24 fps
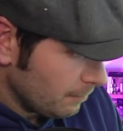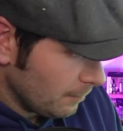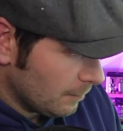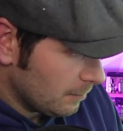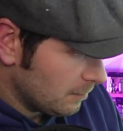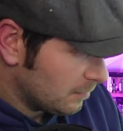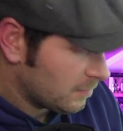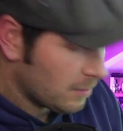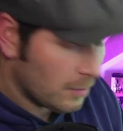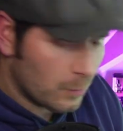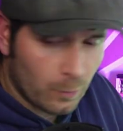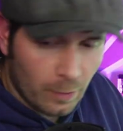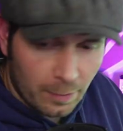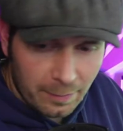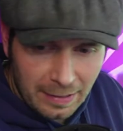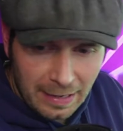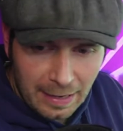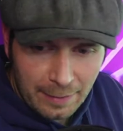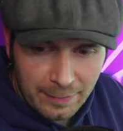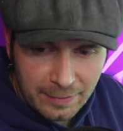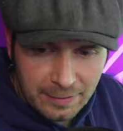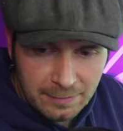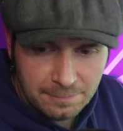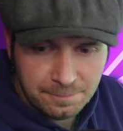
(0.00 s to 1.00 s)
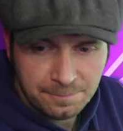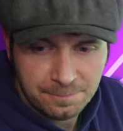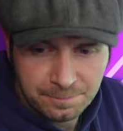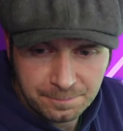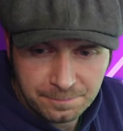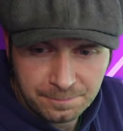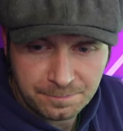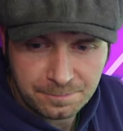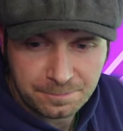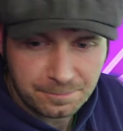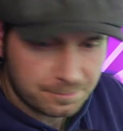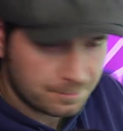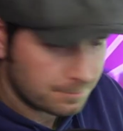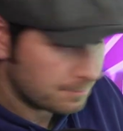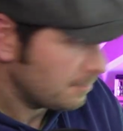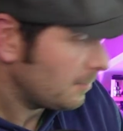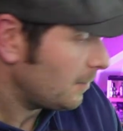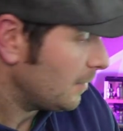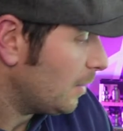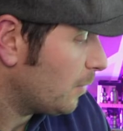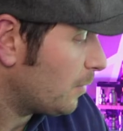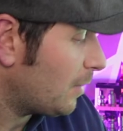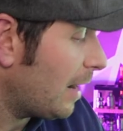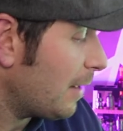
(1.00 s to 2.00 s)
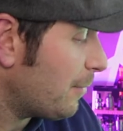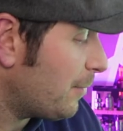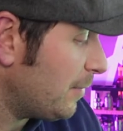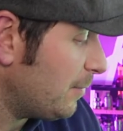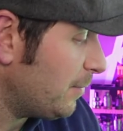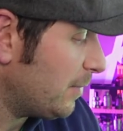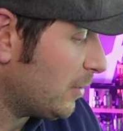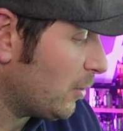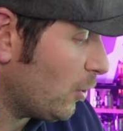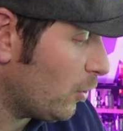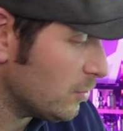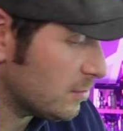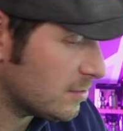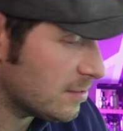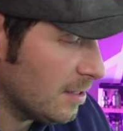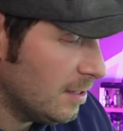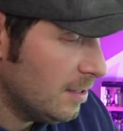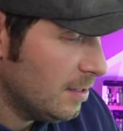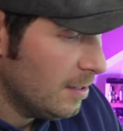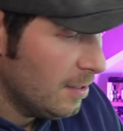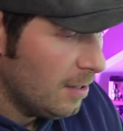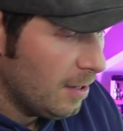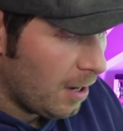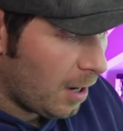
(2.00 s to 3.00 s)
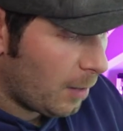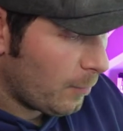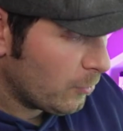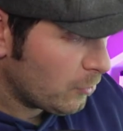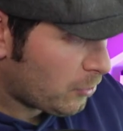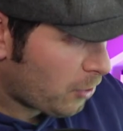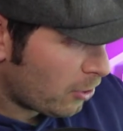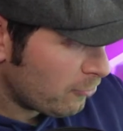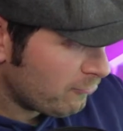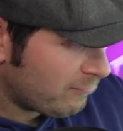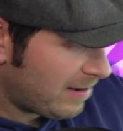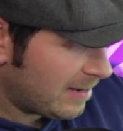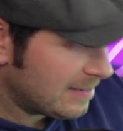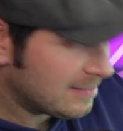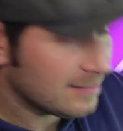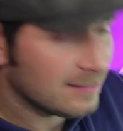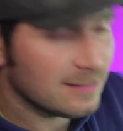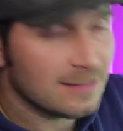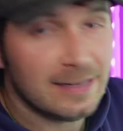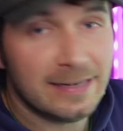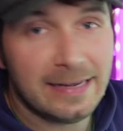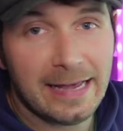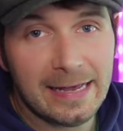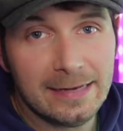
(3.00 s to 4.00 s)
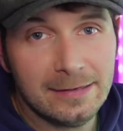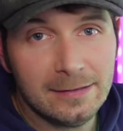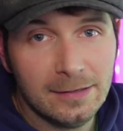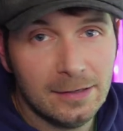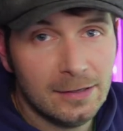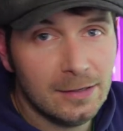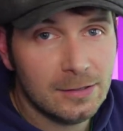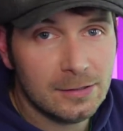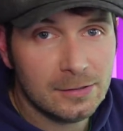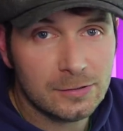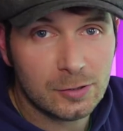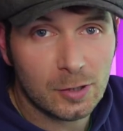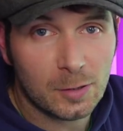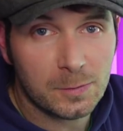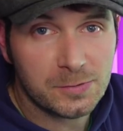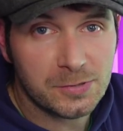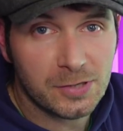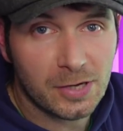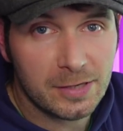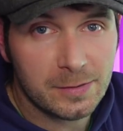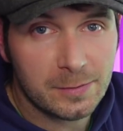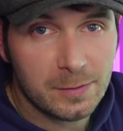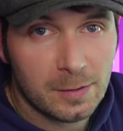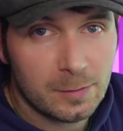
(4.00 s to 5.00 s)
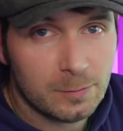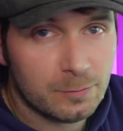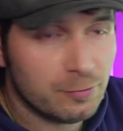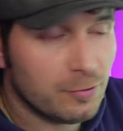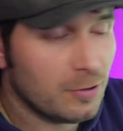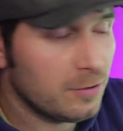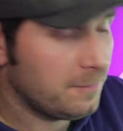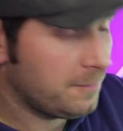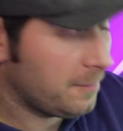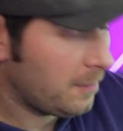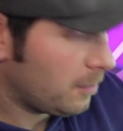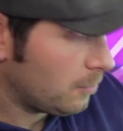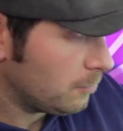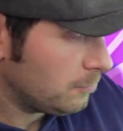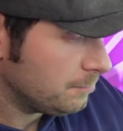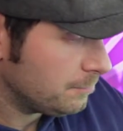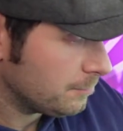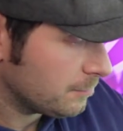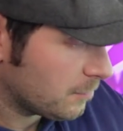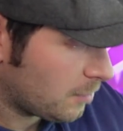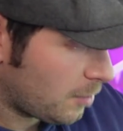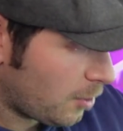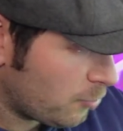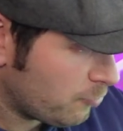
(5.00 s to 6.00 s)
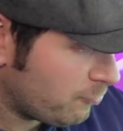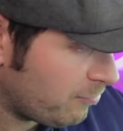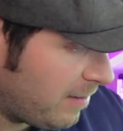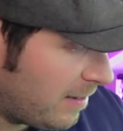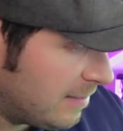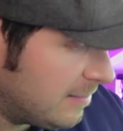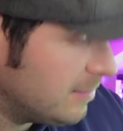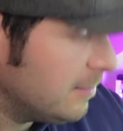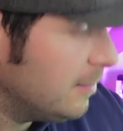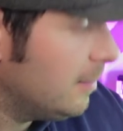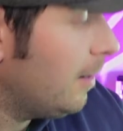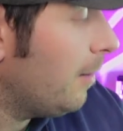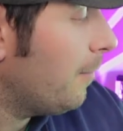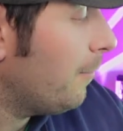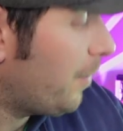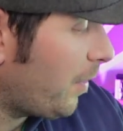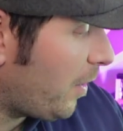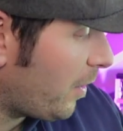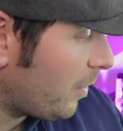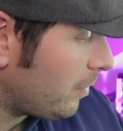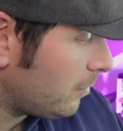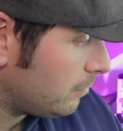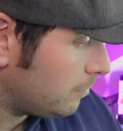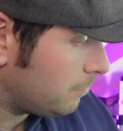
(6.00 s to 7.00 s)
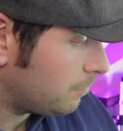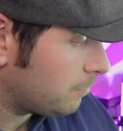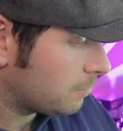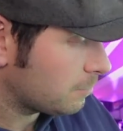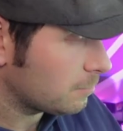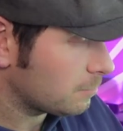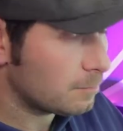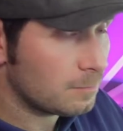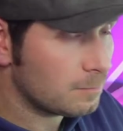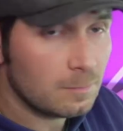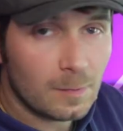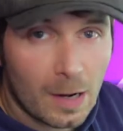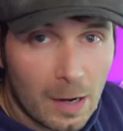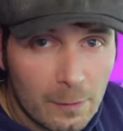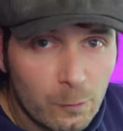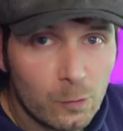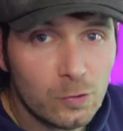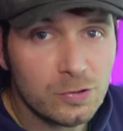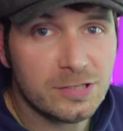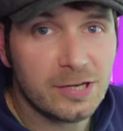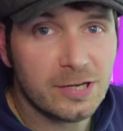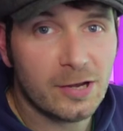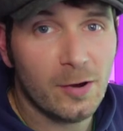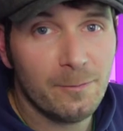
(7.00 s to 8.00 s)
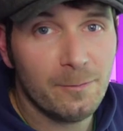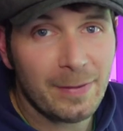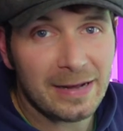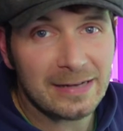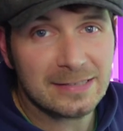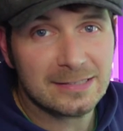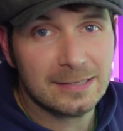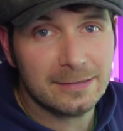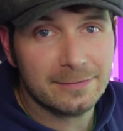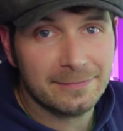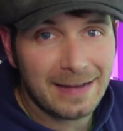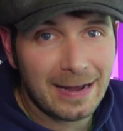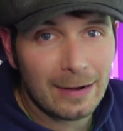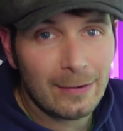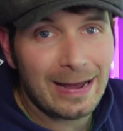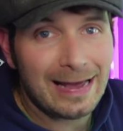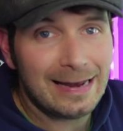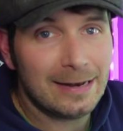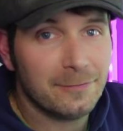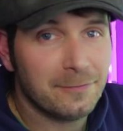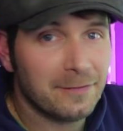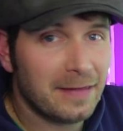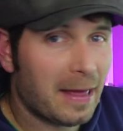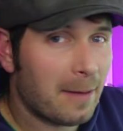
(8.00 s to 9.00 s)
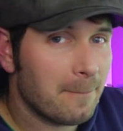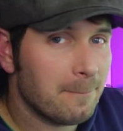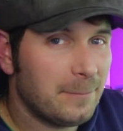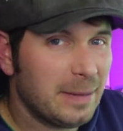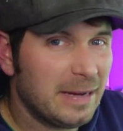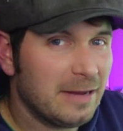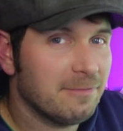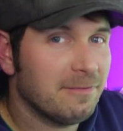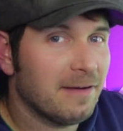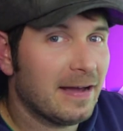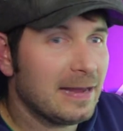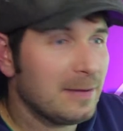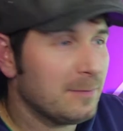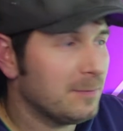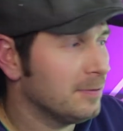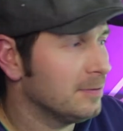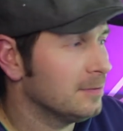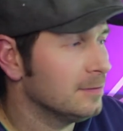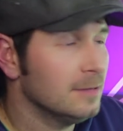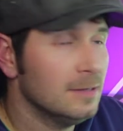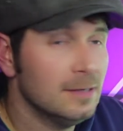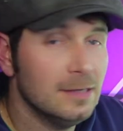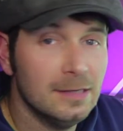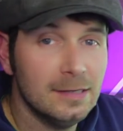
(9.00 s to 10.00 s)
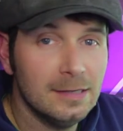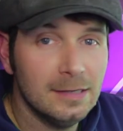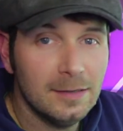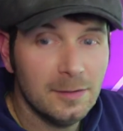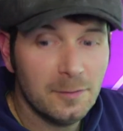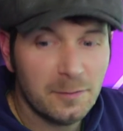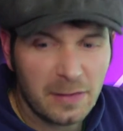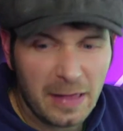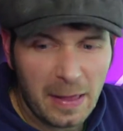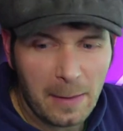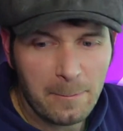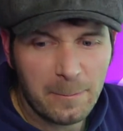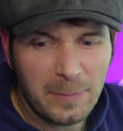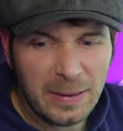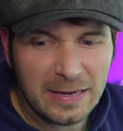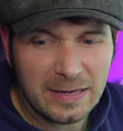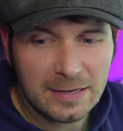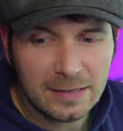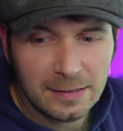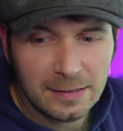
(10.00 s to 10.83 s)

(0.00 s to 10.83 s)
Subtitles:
Don't know why I'm clapping. I'm clapping because I'm on Code Red. Again, top side, profile, Code Red. But I've also gone back to the Valhalla for that big vape. For that big